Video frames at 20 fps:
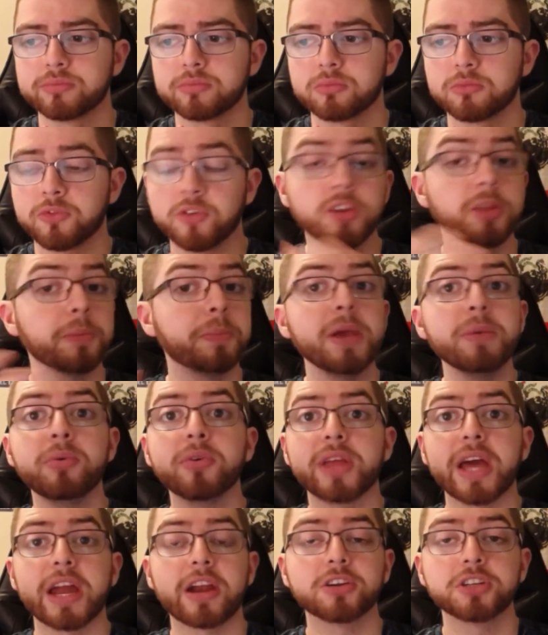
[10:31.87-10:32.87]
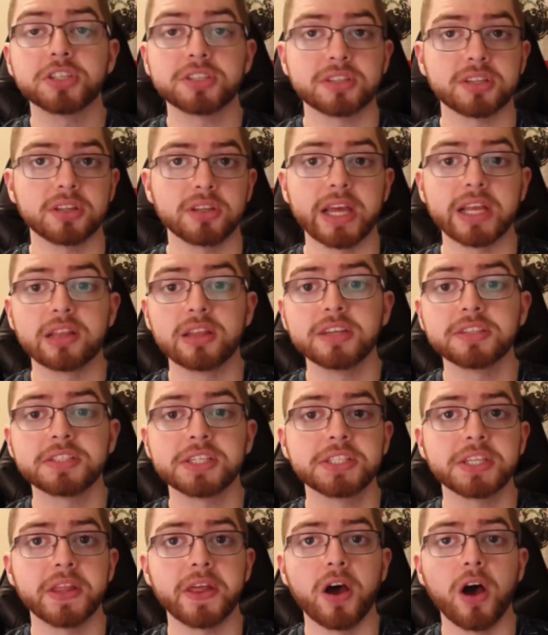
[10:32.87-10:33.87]
for the people that are just like
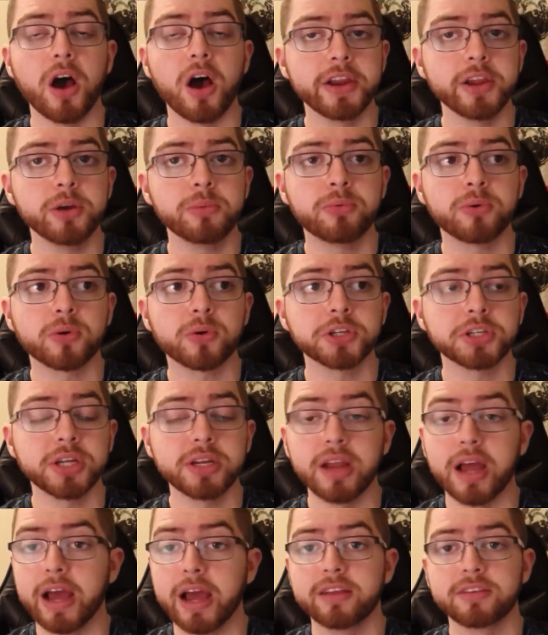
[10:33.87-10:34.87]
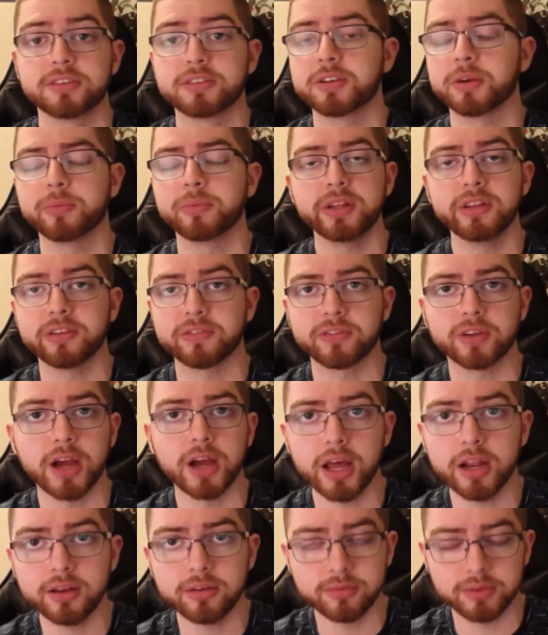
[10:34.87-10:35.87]
listening to the audio portion, I completely
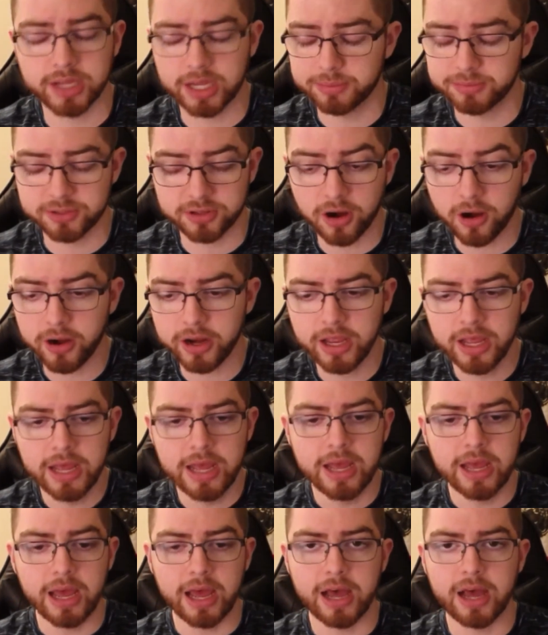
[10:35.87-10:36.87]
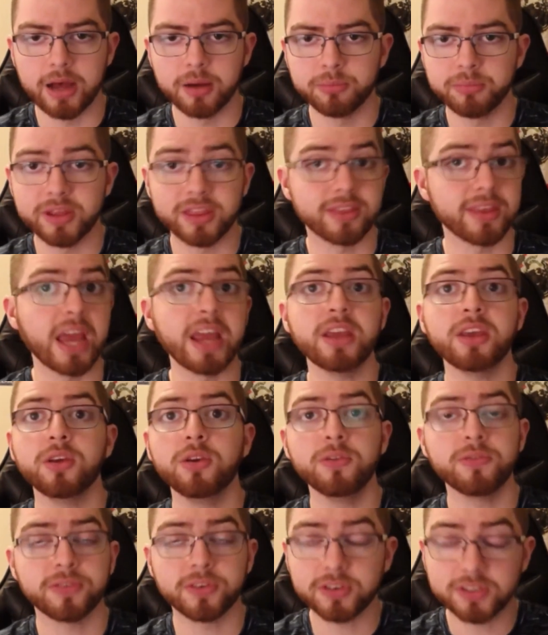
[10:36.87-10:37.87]
forgot. I'm sorry. But thank
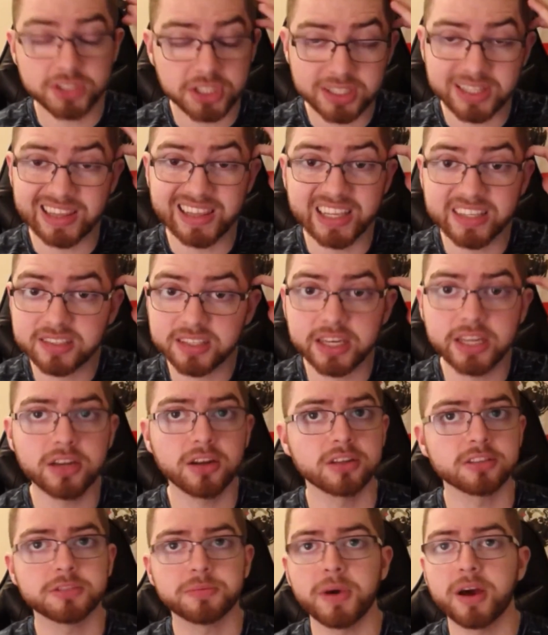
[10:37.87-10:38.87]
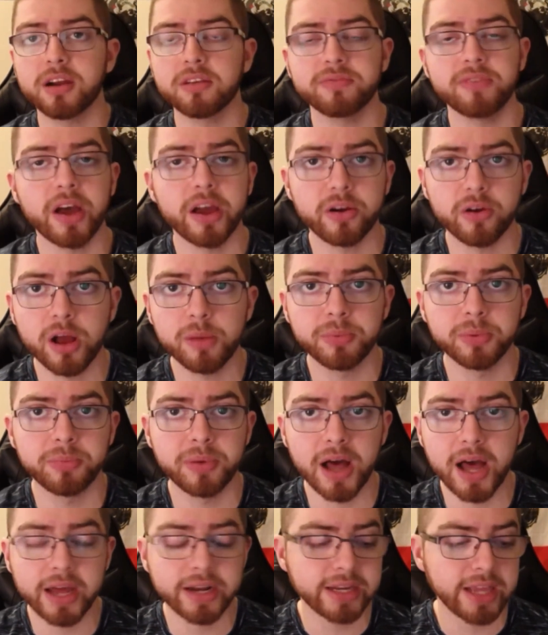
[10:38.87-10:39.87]
you for just listening on Spotify or Apple
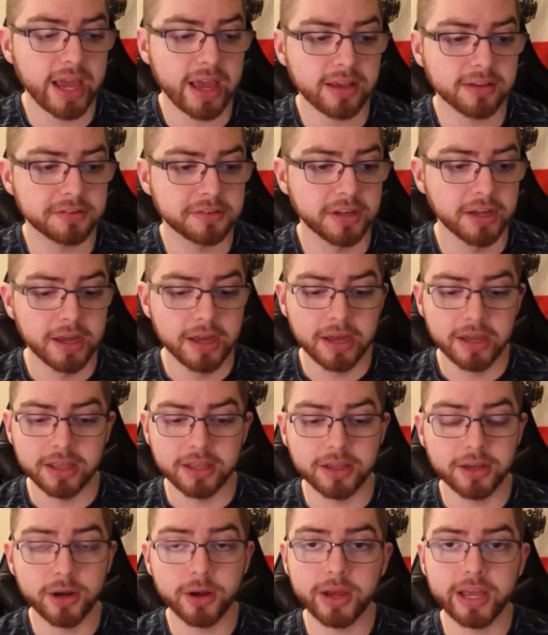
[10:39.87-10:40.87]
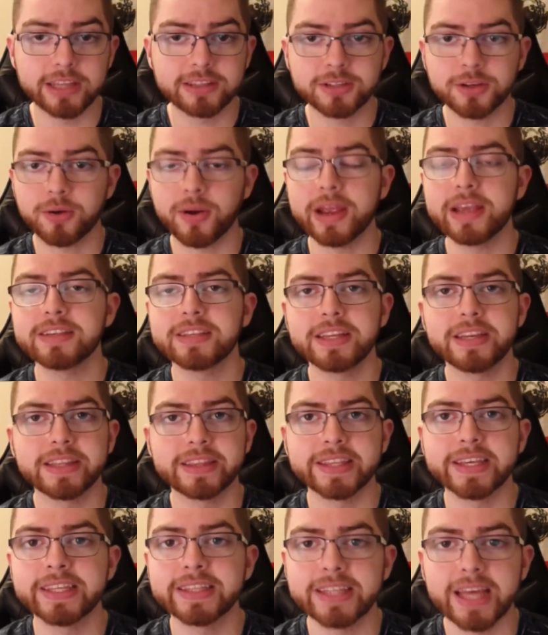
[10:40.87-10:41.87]
Podcasts. You know, it's crazy to
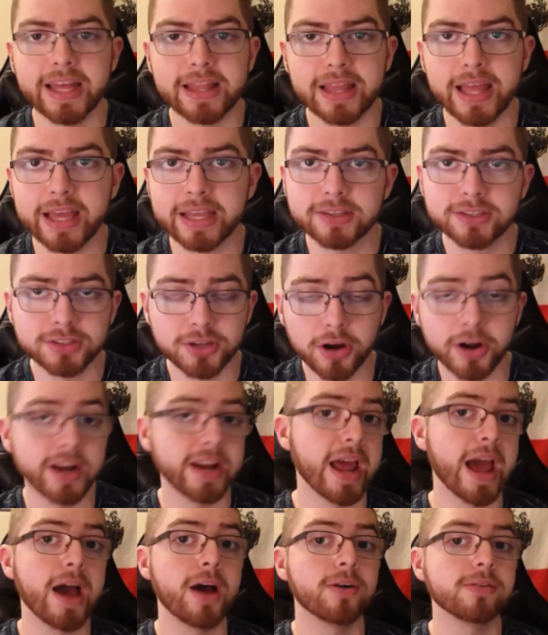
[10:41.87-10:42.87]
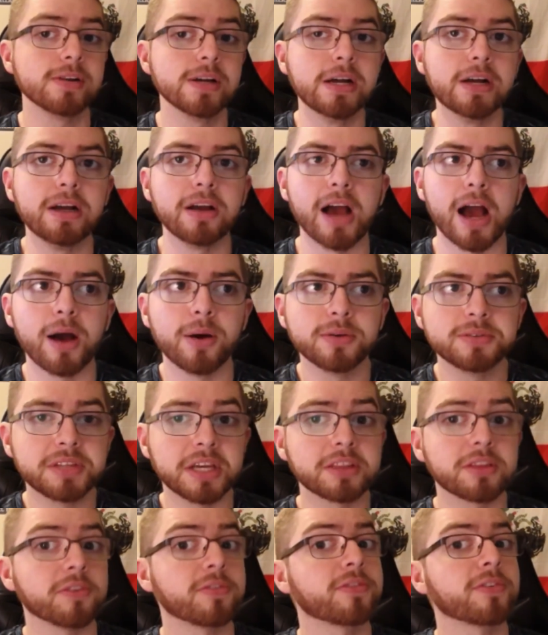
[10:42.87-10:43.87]
think that like starting out, I was
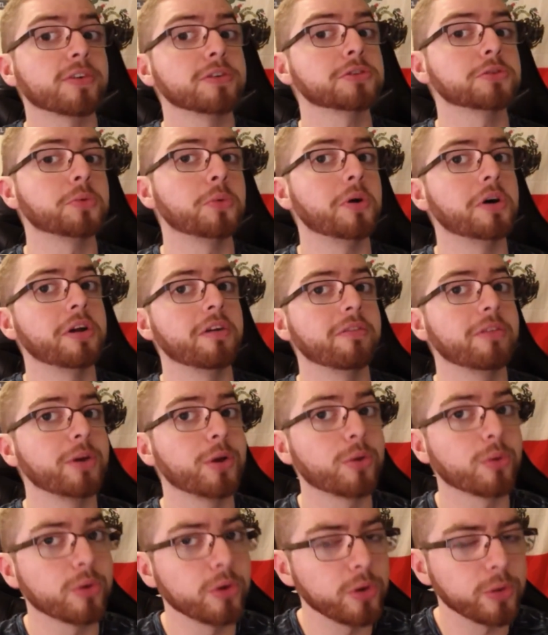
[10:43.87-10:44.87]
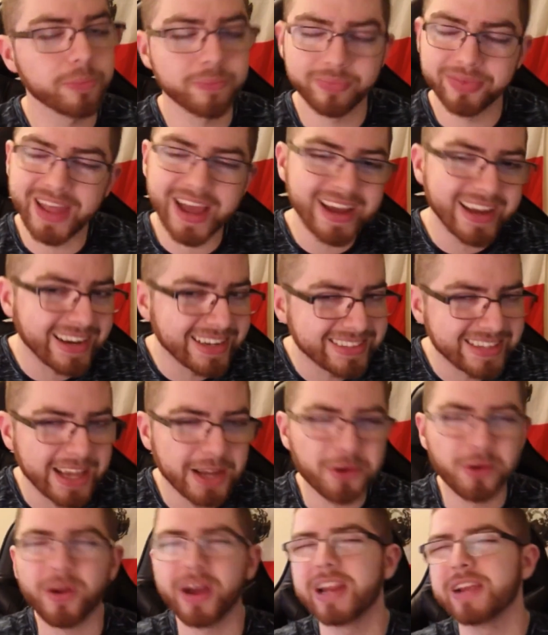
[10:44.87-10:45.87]
like the first one of the group. Not going to
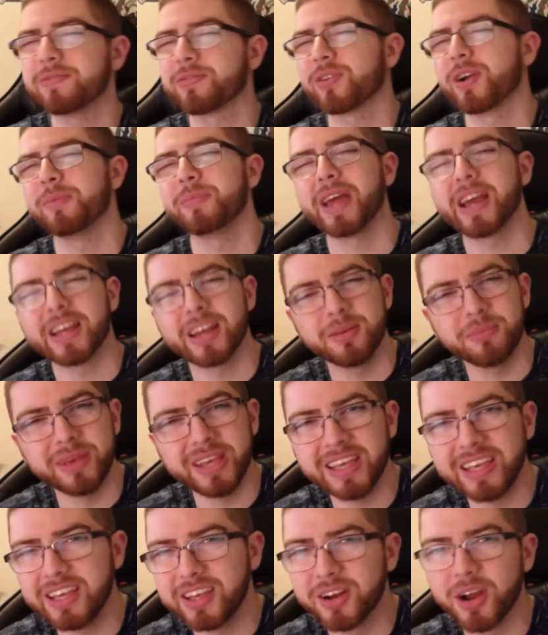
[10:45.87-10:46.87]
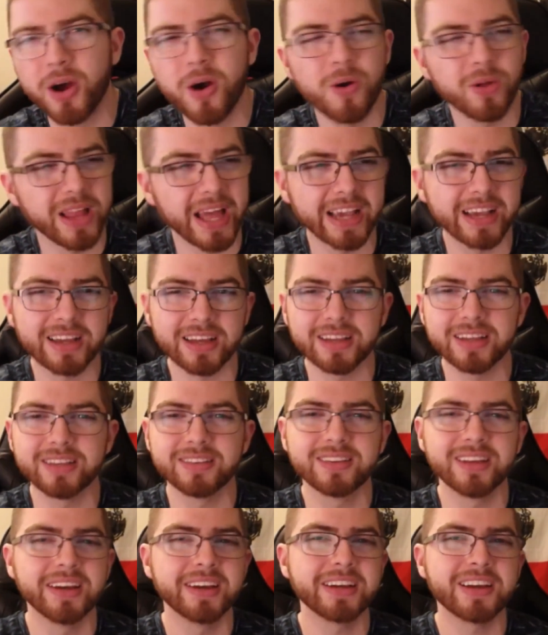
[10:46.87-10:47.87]
take credit for it. I'm not going to be, you know, like a
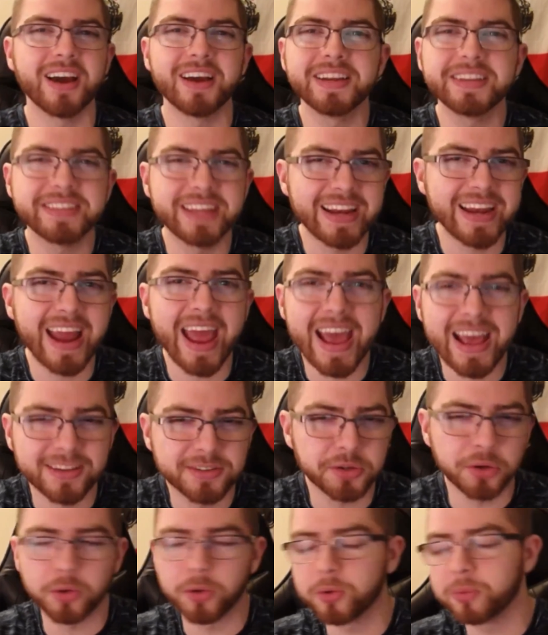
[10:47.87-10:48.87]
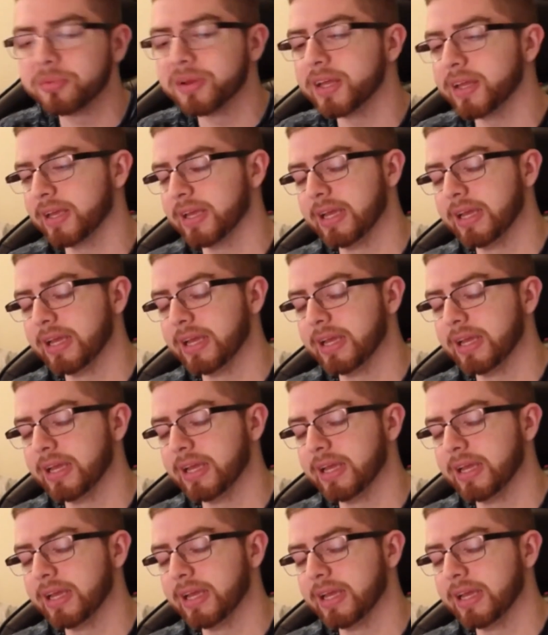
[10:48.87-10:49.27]
condescending asshole. But